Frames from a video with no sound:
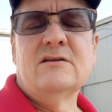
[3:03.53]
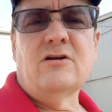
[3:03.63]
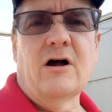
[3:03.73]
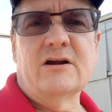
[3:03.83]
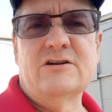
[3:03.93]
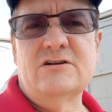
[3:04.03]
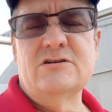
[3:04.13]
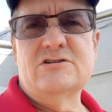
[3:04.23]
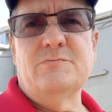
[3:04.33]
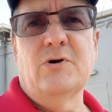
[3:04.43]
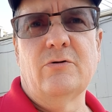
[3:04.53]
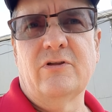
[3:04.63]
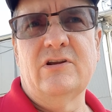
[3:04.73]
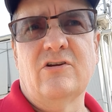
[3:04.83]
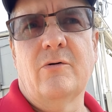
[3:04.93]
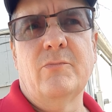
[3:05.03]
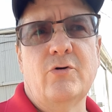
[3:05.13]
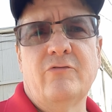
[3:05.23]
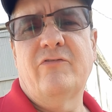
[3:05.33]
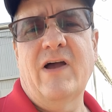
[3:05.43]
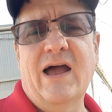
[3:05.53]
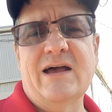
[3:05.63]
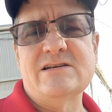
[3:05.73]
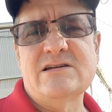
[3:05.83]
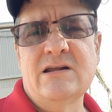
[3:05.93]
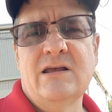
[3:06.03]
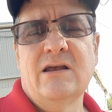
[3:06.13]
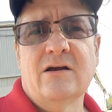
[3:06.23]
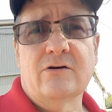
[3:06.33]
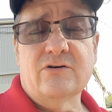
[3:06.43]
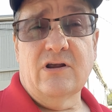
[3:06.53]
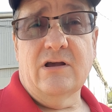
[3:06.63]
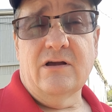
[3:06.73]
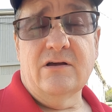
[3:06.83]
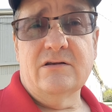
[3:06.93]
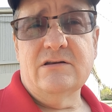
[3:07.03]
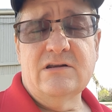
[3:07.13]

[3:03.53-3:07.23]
talk smoothly, don't move fast or, uh,